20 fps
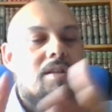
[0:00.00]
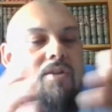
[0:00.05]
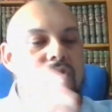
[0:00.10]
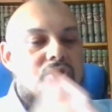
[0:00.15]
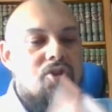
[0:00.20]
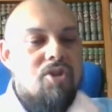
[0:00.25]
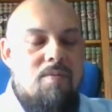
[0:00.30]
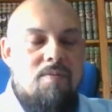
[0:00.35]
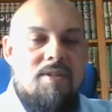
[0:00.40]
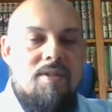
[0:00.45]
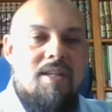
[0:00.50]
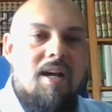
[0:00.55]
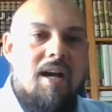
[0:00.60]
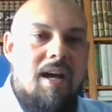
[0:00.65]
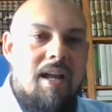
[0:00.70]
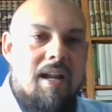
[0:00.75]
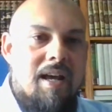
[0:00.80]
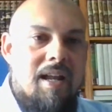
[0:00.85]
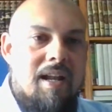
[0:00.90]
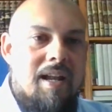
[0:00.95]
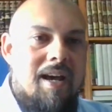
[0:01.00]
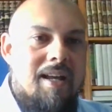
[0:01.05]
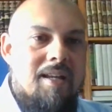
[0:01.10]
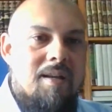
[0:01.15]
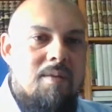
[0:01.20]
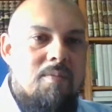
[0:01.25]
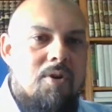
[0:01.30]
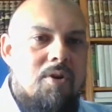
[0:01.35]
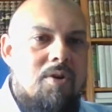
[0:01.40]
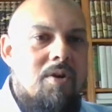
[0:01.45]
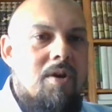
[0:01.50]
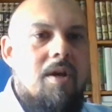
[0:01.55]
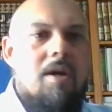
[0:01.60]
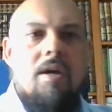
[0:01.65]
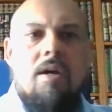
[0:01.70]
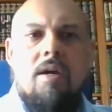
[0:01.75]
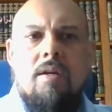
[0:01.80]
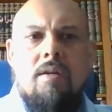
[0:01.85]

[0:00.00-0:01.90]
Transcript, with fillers: The sheep is a halal animal.